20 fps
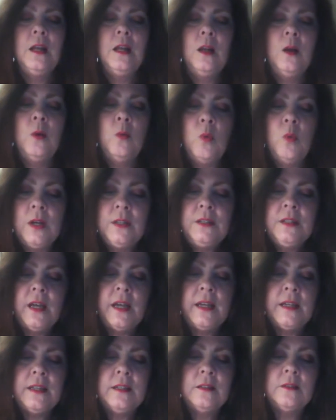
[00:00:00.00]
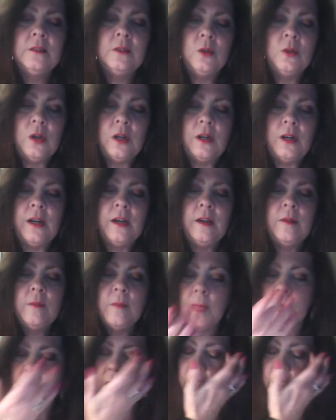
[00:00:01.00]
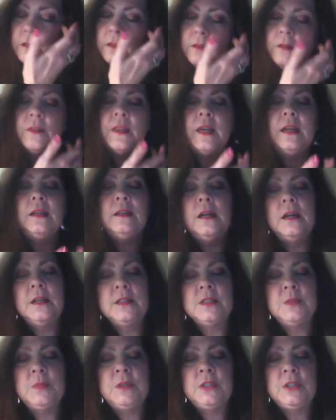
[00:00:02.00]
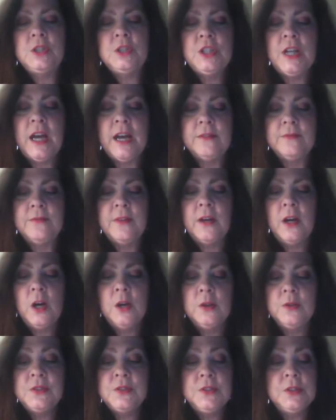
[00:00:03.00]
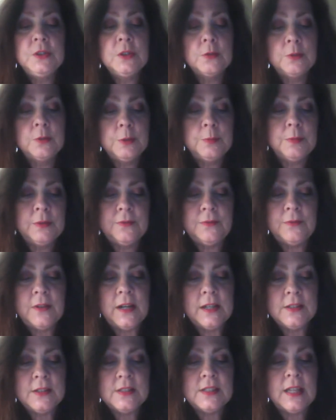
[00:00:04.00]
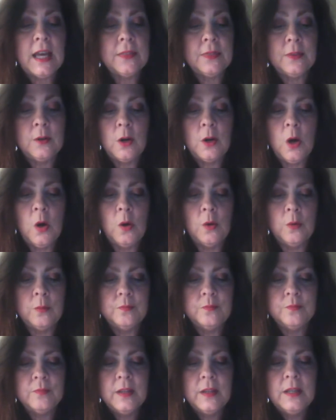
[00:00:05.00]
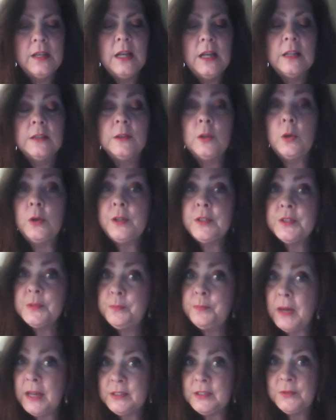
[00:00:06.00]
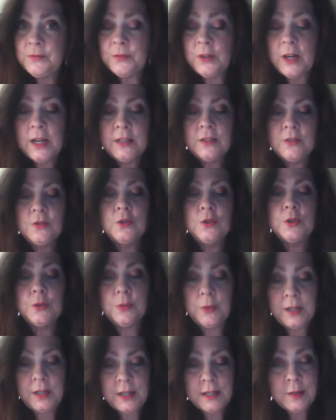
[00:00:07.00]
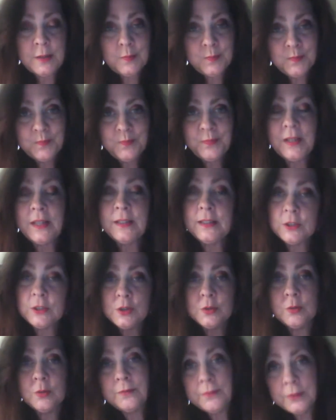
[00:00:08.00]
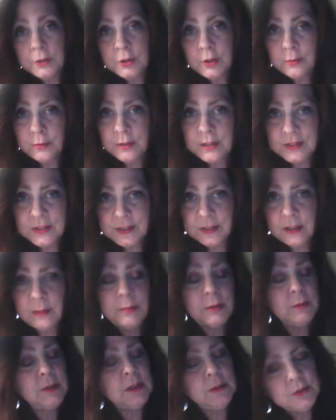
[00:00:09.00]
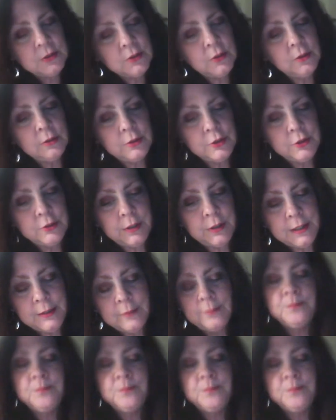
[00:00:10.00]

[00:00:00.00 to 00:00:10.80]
One night, Laura and her then husband Jeff hosted a group of friends at their home. Laura's best friend, Tree, now that's short for Teresa, but we always call her Tree,